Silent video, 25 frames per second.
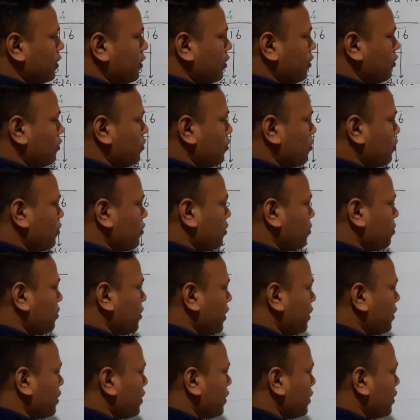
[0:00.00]
So
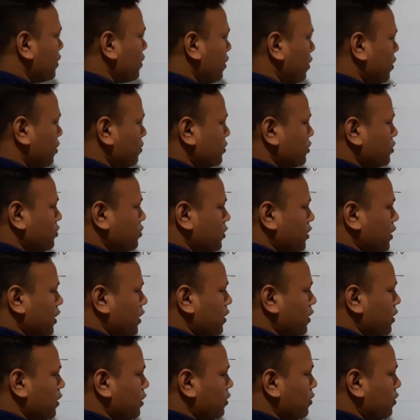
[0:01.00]
subtract, how much do you get?
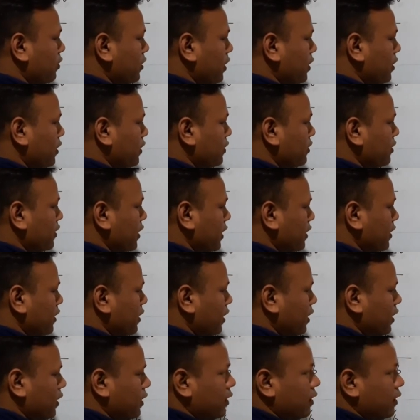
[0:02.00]
You get exactly